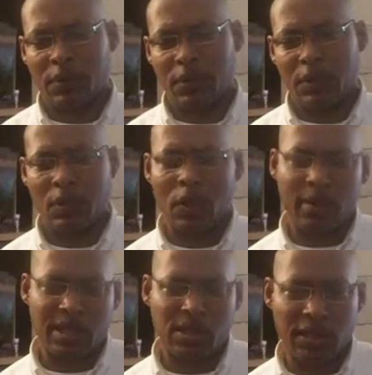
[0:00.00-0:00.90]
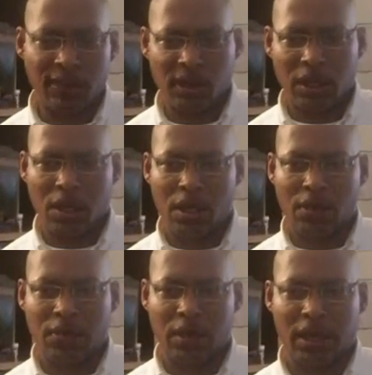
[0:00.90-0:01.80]
you know, my significant other
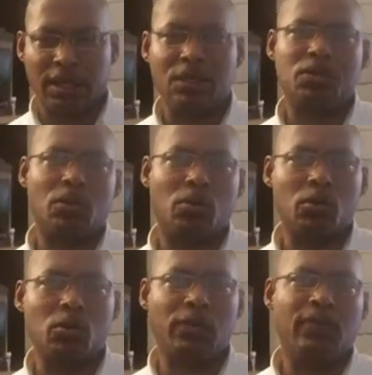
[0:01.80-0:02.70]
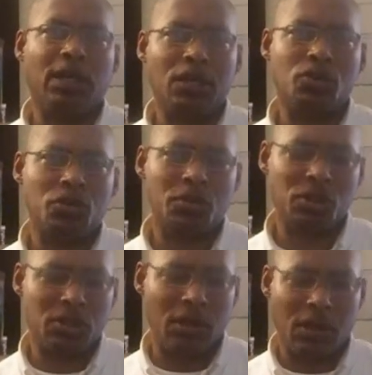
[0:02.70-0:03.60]
and get to the root of the issue
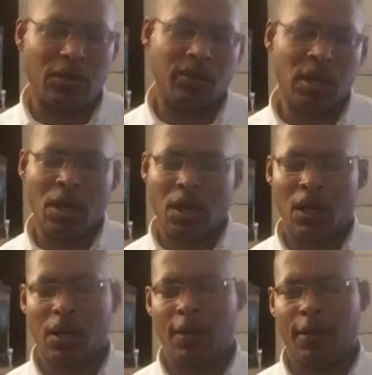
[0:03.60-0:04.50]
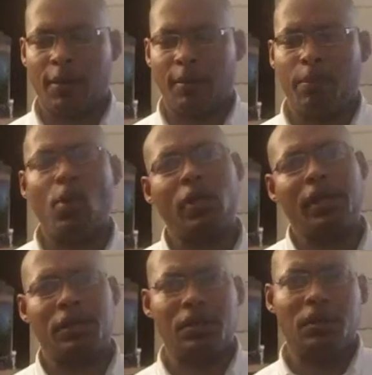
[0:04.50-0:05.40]
instead of pointing
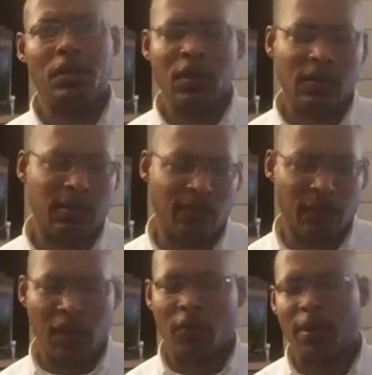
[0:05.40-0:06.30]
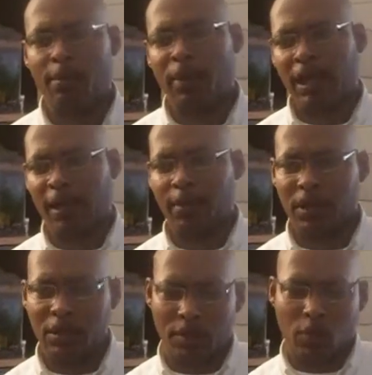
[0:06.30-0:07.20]
the finger and blaming
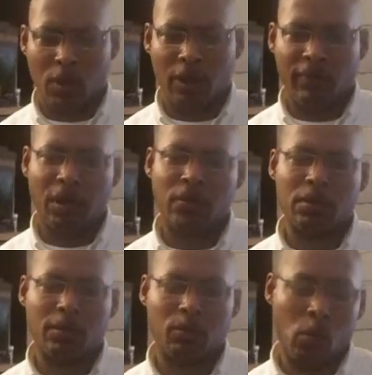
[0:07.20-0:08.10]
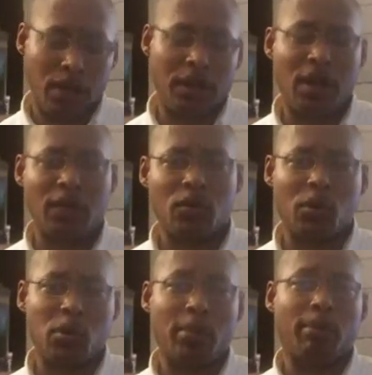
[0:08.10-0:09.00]
one another. We
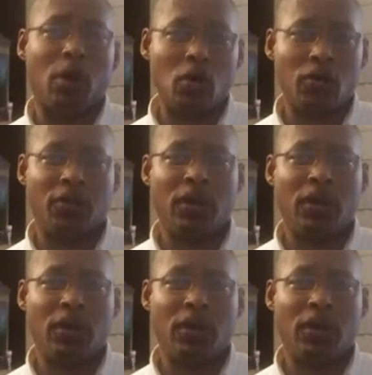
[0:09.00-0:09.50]
were both